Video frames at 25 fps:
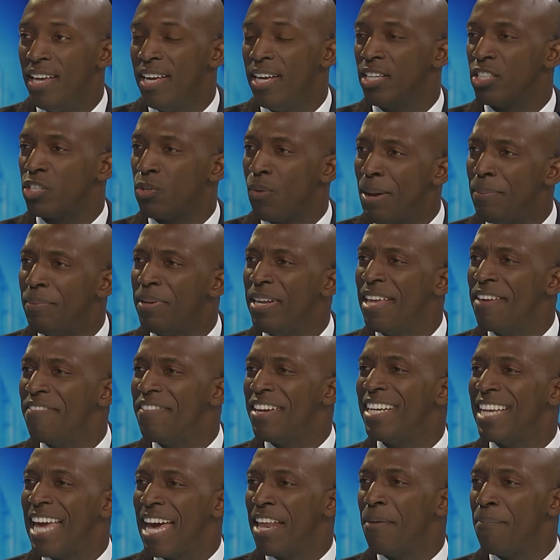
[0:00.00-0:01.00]
So I'm
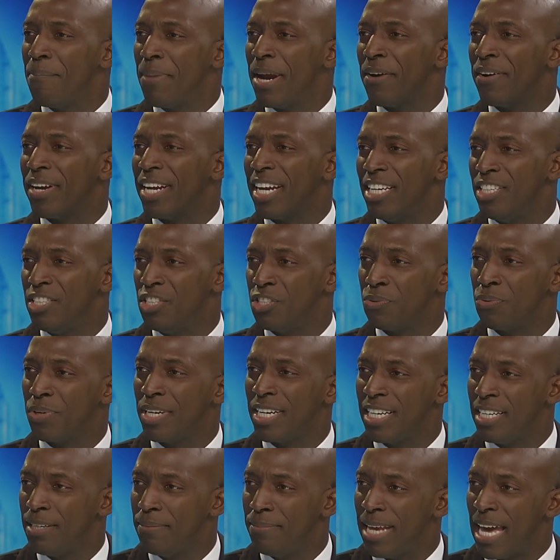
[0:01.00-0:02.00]
living that American
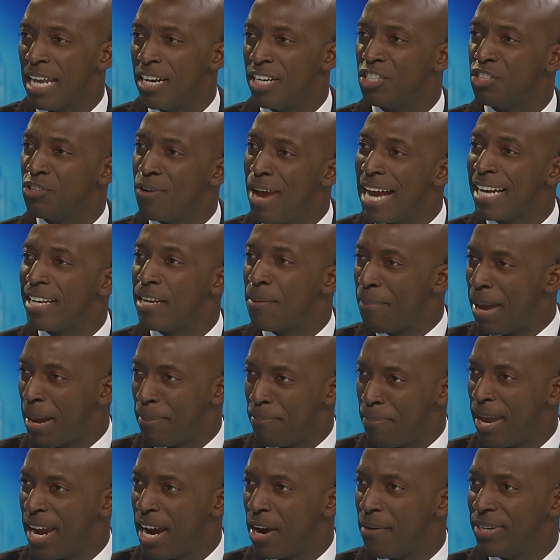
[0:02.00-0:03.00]
dream that attracted my
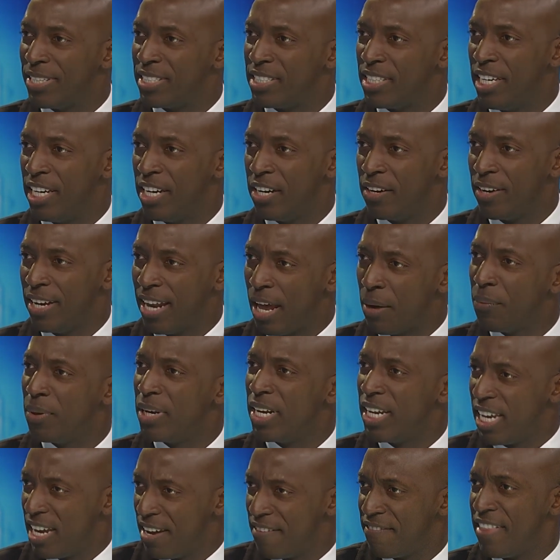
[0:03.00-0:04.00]
parents here. And I want
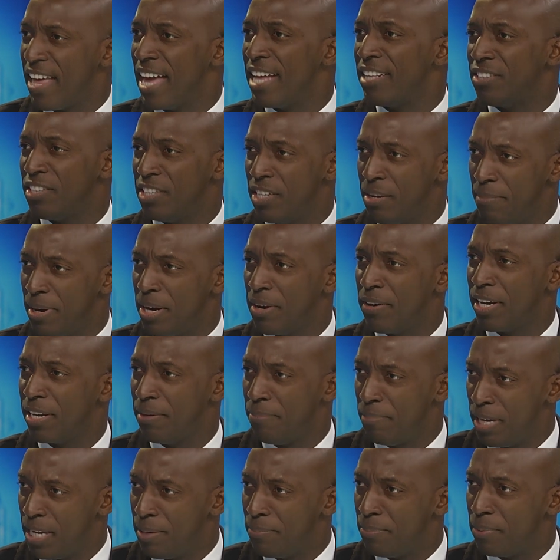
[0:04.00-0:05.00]
to give that to the American people.